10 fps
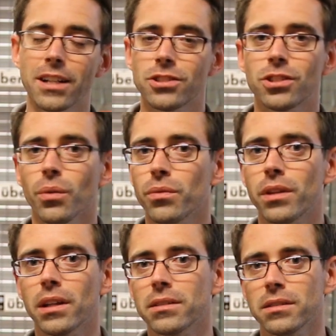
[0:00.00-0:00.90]
I just don't
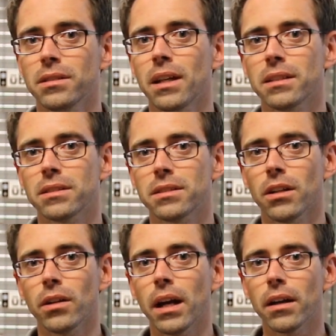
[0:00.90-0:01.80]
think it's a
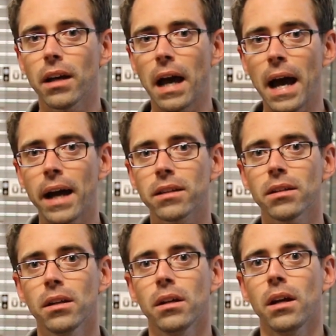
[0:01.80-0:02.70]
necessary act.
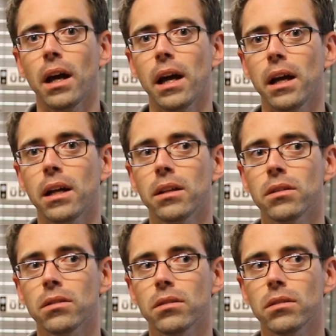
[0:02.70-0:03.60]
And